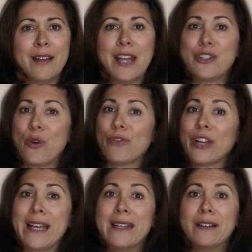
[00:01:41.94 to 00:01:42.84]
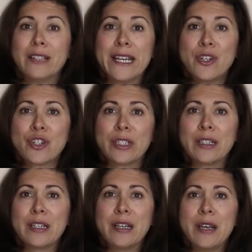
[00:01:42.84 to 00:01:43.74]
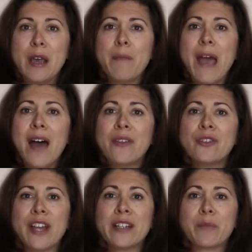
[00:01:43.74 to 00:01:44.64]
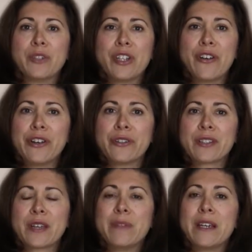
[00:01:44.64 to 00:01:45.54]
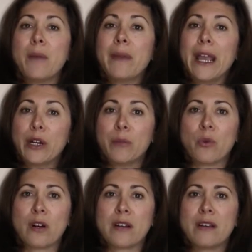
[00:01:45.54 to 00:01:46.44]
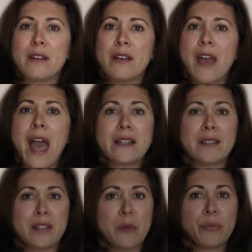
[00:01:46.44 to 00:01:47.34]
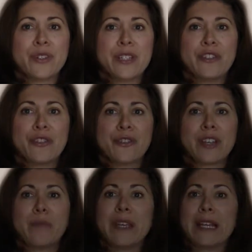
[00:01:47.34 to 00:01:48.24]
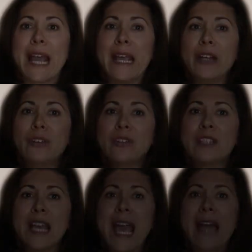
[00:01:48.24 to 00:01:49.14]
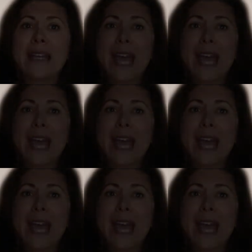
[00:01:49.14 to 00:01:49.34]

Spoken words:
And don't forget inhalation. Pathogenic materials can become airborne, and in some procedures can be inhaled and